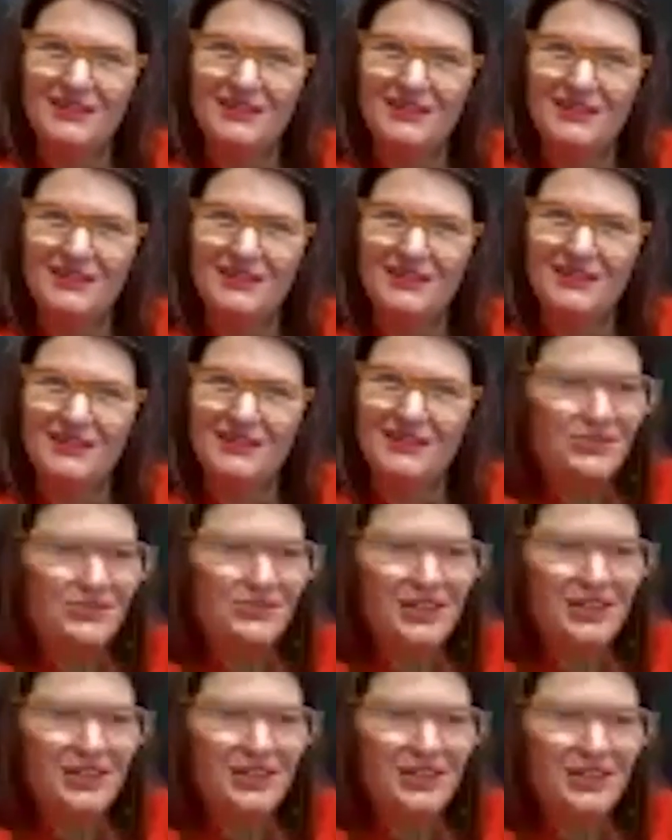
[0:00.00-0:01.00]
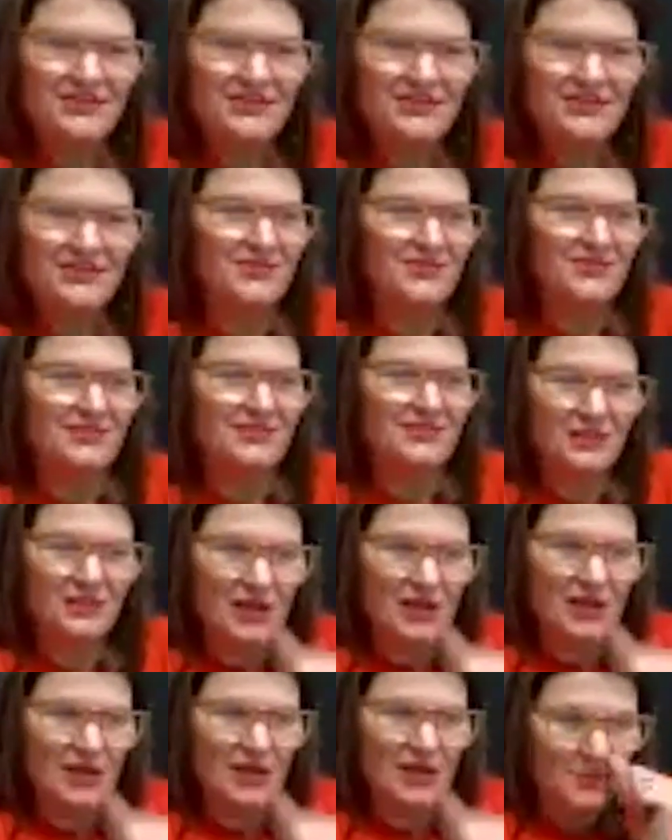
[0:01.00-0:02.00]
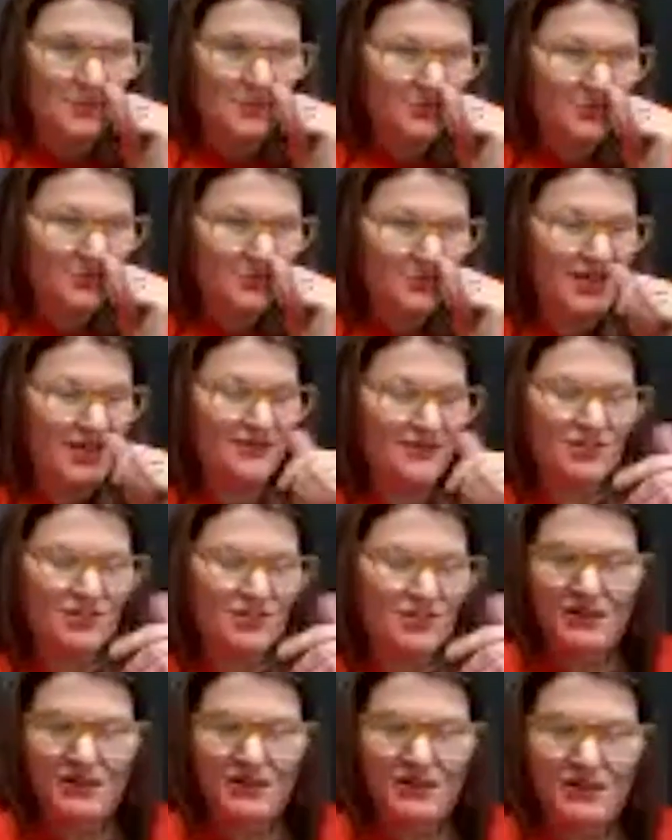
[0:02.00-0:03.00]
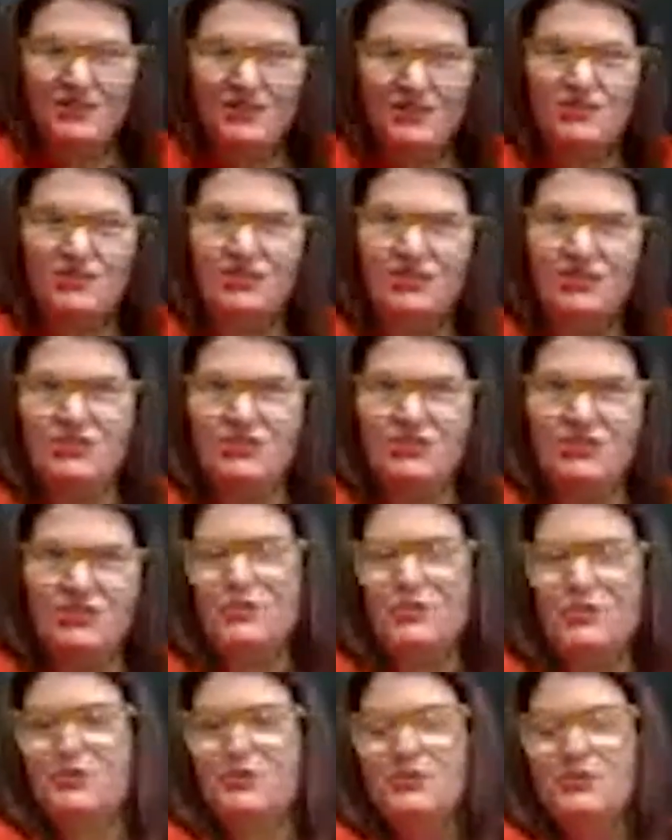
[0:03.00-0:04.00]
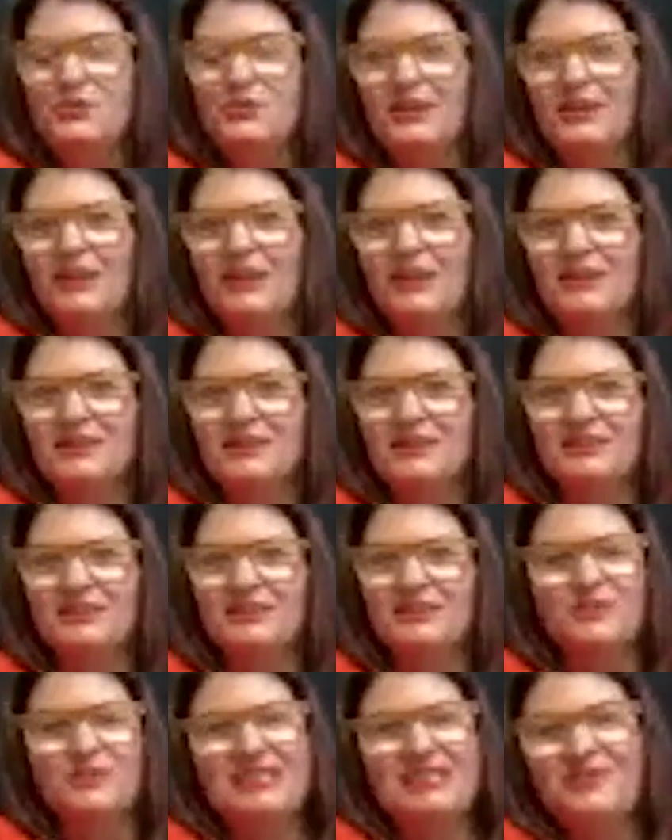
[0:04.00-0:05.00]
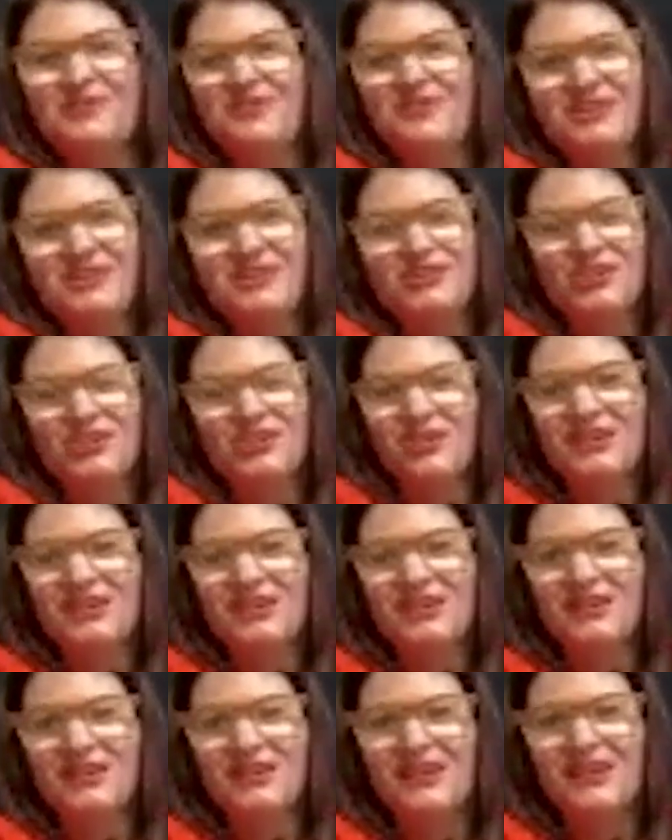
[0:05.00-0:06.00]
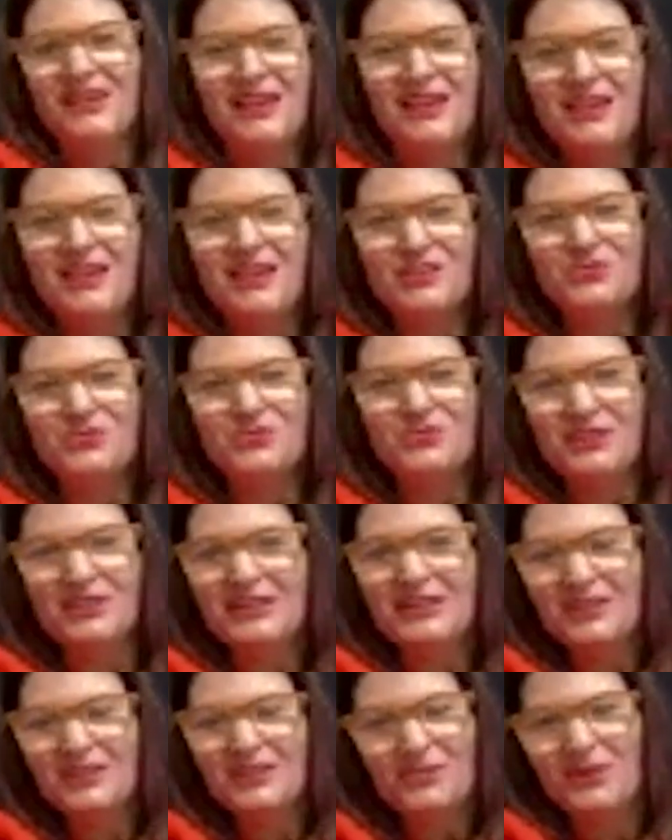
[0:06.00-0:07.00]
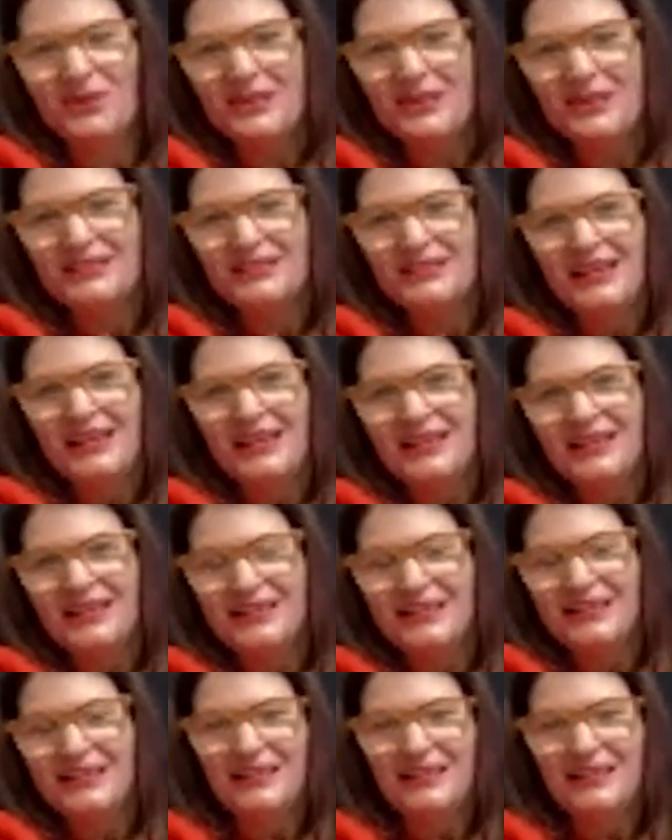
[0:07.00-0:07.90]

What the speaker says: And a lot of stuff that I think people have in their mind is just it's so TV generated, and that's really not what it's like.